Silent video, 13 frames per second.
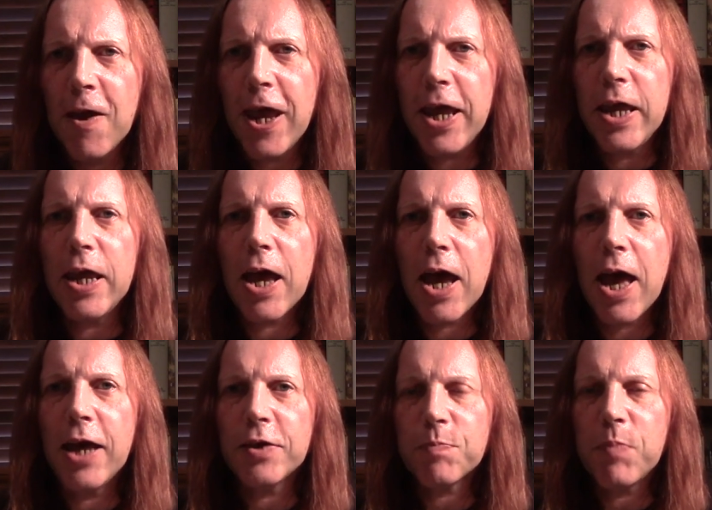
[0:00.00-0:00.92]
it
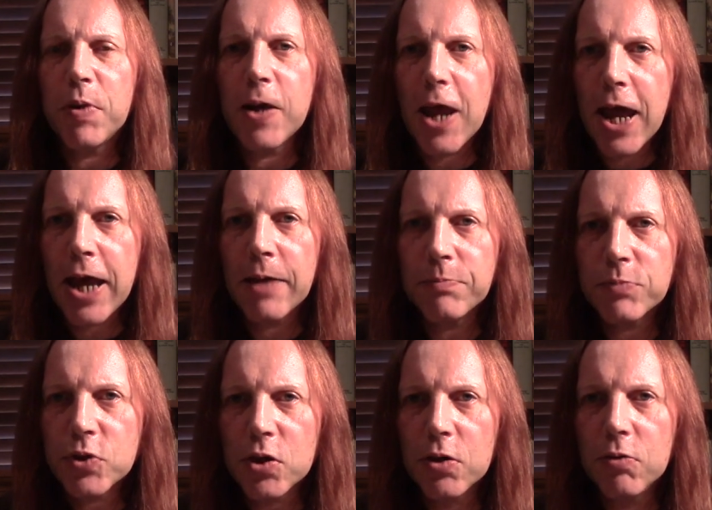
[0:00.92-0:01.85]
has been
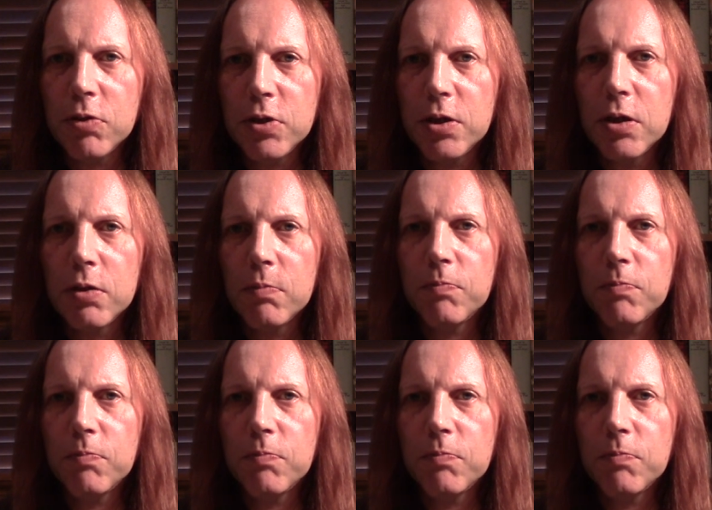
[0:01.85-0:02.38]
absolutely